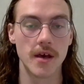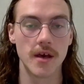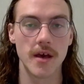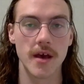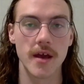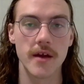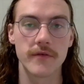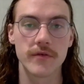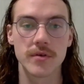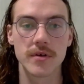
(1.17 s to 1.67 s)

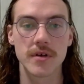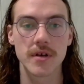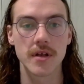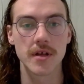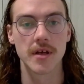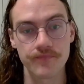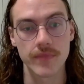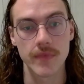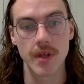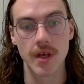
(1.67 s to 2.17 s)
Hey everyone,
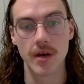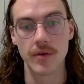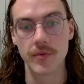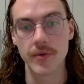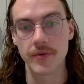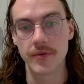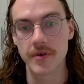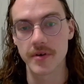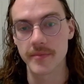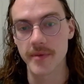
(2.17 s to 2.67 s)
we
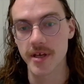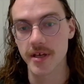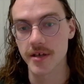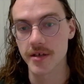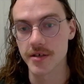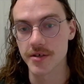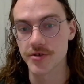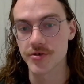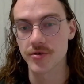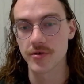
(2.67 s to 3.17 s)
wanted to make
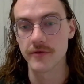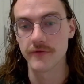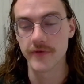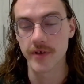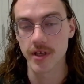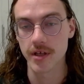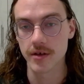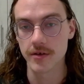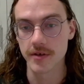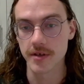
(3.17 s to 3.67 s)
a short
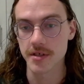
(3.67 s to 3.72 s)
video